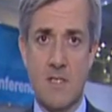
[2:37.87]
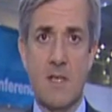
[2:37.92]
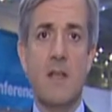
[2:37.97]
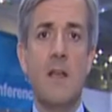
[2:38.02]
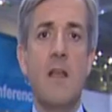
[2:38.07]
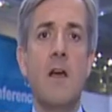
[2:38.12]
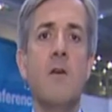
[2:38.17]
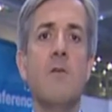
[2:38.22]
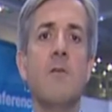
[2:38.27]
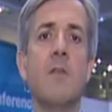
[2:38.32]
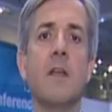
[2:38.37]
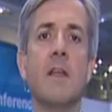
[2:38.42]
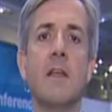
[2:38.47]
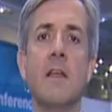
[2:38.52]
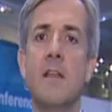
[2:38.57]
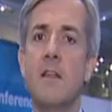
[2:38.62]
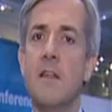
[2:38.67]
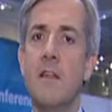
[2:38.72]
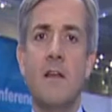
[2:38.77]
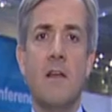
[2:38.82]
I know that
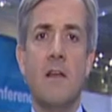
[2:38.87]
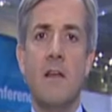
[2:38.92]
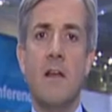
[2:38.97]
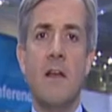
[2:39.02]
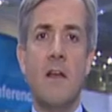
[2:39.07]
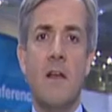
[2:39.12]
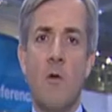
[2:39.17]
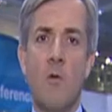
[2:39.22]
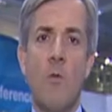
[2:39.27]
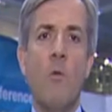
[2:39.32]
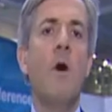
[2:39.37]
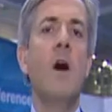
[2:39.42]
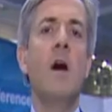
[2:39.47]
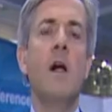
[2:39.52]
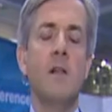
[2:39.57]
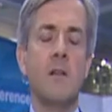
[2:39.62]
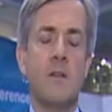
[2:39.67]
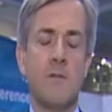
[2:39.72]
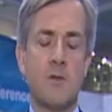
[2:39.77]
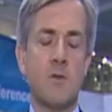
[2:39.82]
in the
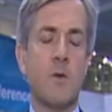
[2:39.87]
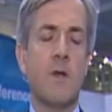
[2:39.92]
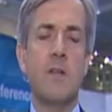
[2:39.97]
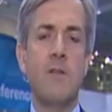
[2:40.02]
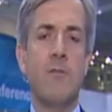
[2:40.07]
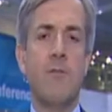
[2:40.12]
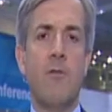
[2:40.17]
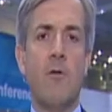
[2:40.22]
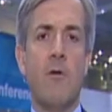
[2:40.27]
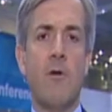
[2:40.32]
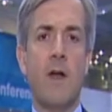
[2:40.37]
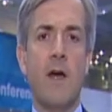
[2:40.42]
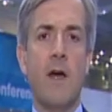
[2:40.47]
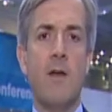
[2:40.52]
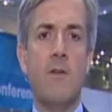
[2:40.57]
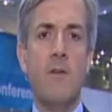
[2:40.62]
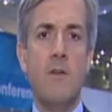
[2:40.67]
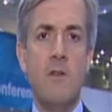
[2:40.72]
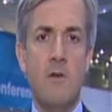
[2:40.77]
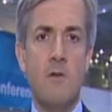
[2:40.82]
world of
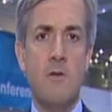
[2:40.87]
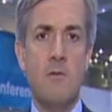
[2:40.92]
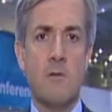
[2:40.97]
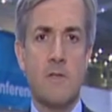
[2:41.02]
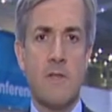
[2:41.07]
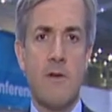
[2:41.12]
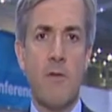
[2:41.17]
24-hour news,